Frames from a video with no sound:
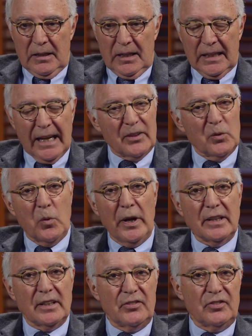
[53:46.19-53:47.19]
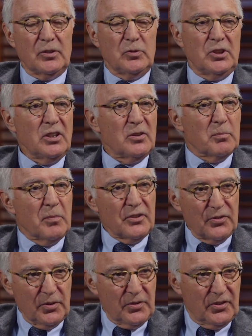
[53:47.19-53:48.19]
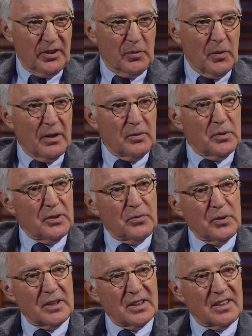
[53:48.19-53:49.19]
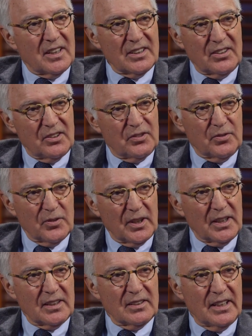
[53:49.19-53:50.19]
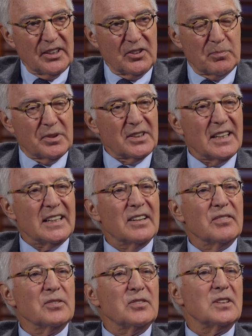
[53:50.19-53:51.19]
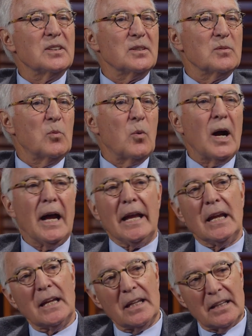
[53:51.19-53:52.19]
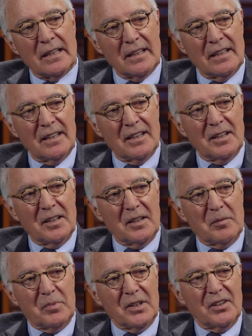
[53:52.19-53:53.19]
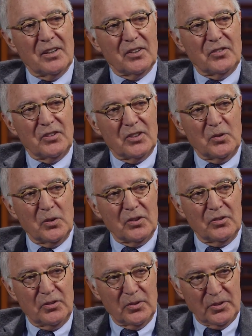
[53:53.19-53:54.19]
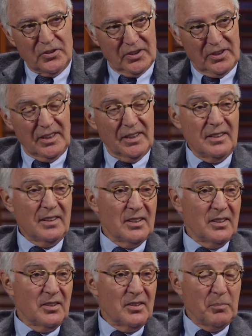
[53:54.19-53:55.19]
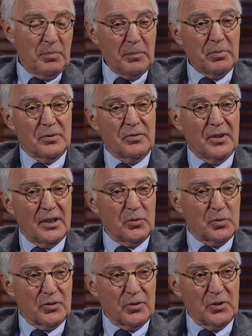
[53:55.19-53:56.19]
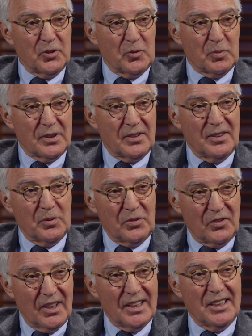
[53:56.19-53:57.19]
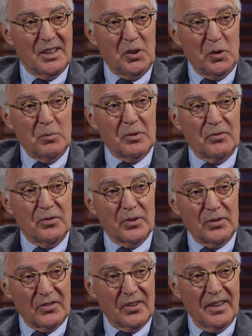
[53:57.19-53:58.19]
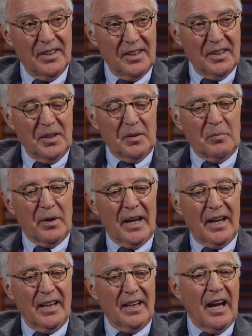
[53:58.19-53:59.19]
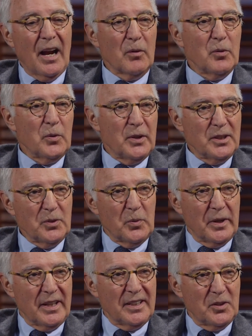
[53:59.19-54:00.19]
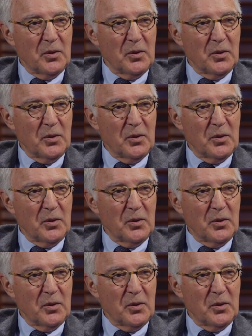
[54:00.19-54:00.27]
And on the way they said, gee, the muscle's there. What, what if we could cut this for achalasia? But they never did it. Why? Because it took a surgeon, and the, the people in France were surgeons, but it was done in a human first by Haru Inoue in